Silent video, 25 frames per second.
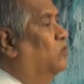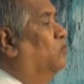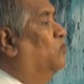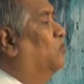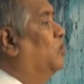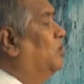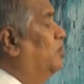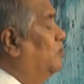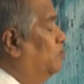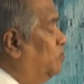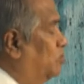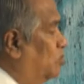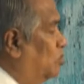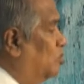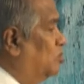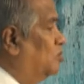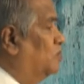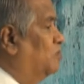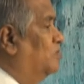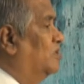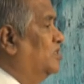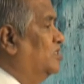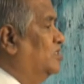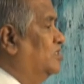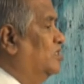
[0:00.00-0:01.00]
we both
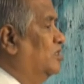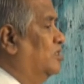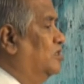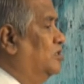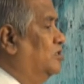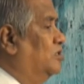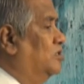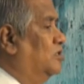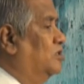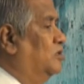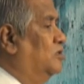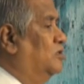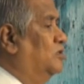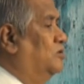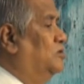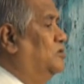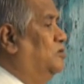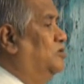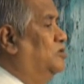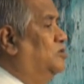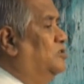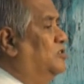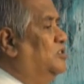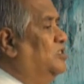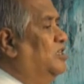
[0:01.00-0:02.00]
must continue
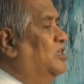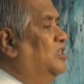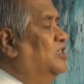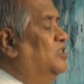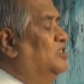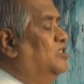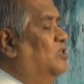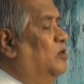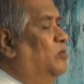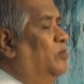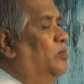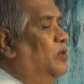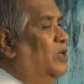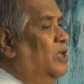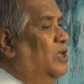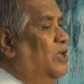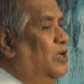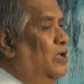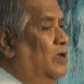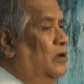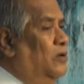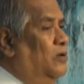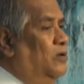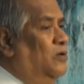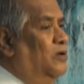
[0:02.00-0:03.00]
to stay
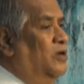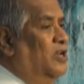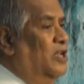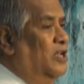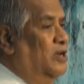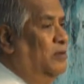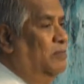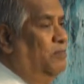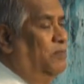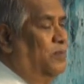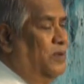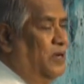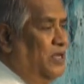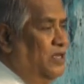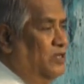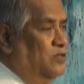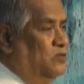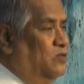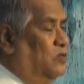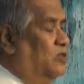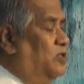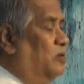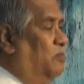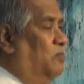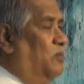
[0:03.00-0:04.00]
somewhere alone and pray.
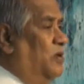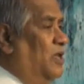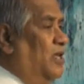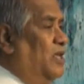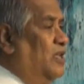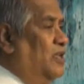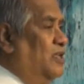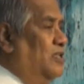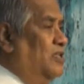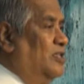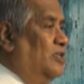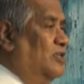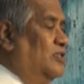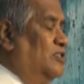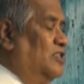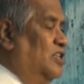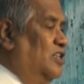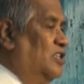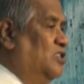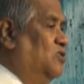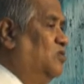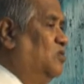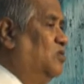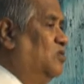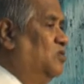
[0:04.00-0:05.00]
So the prayer in the
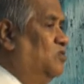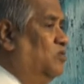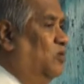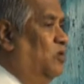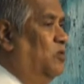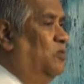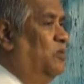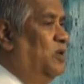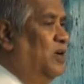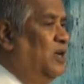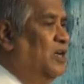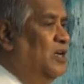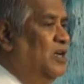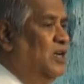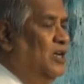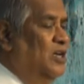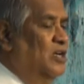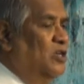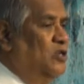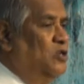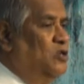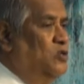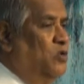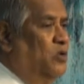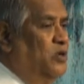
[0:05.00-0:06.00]
church was over
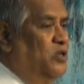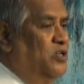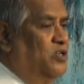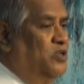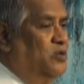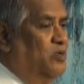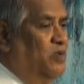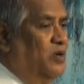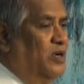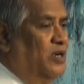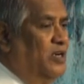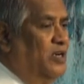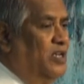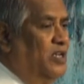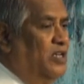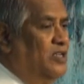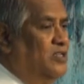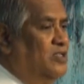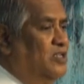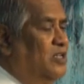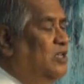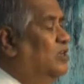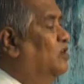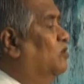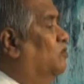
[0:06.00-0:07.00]
21
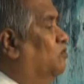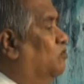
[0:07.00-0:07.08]
days.